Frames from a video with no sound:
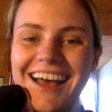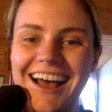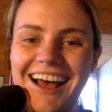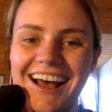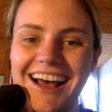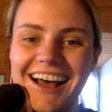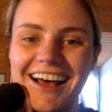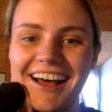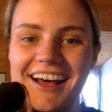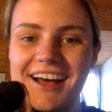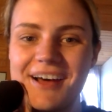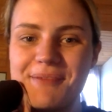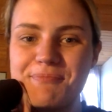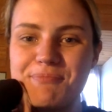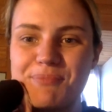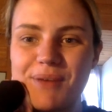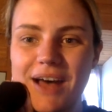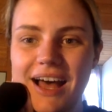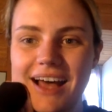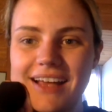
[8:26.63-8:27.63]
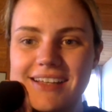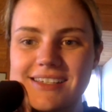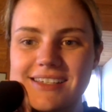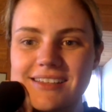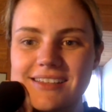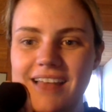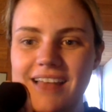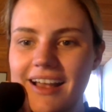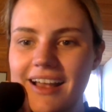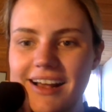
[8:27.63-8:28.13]
But
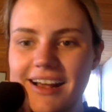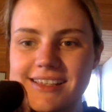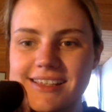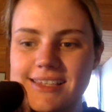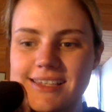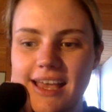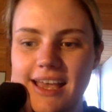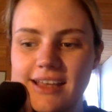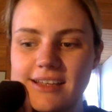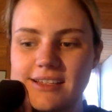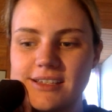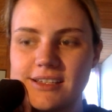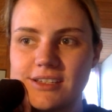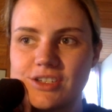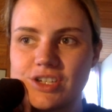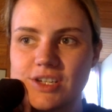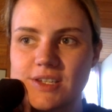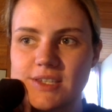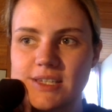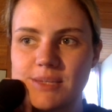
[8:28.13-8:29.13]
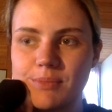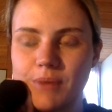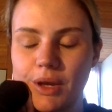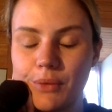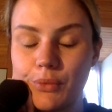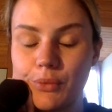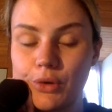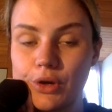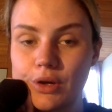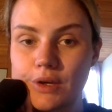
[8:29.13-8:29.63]
like I said, just in my
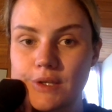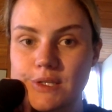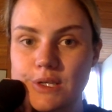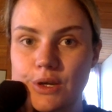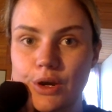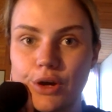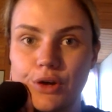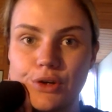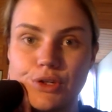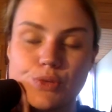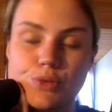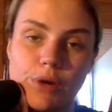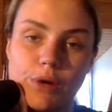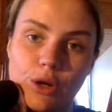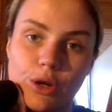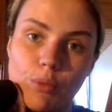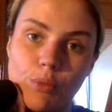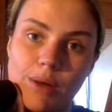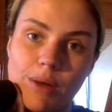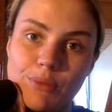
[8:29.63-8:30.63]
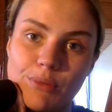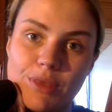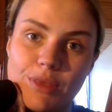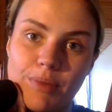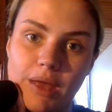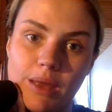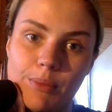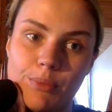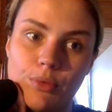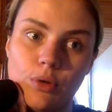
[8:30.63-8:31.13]
work as a coach one-on-one with
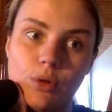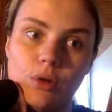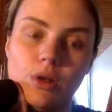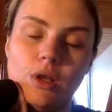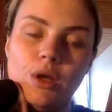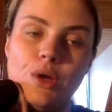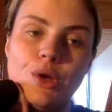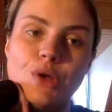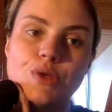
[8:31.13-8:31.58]
people,